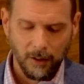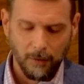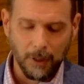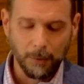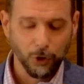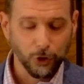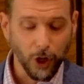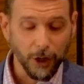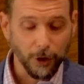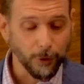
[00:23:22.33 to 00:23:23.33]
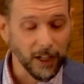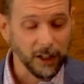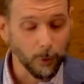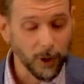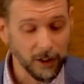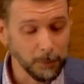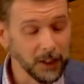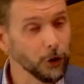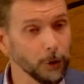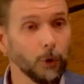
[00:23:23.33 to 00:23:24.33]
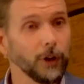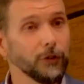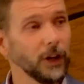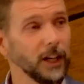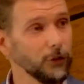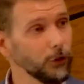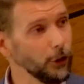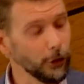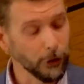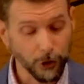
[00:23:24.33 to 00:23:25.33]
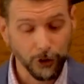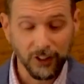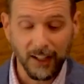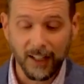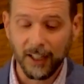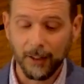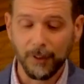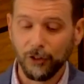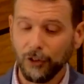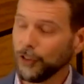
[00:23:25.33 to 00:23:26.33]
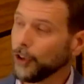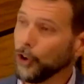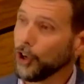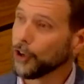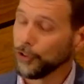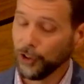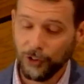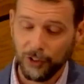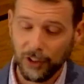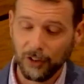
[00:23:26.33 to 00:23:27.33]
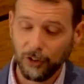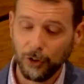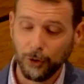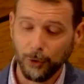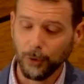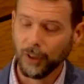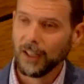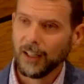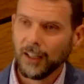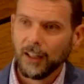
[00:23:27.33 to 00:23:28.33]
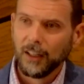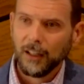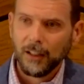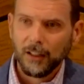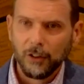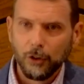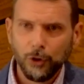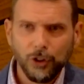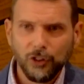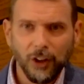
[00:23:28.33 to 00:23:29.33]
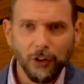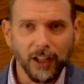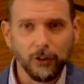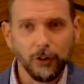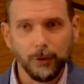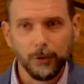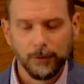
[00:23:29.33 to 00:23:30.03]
Maybe your daughter ran away to meet her boyfriend for the third time and she's no longer listening to you. Who do you tell that to?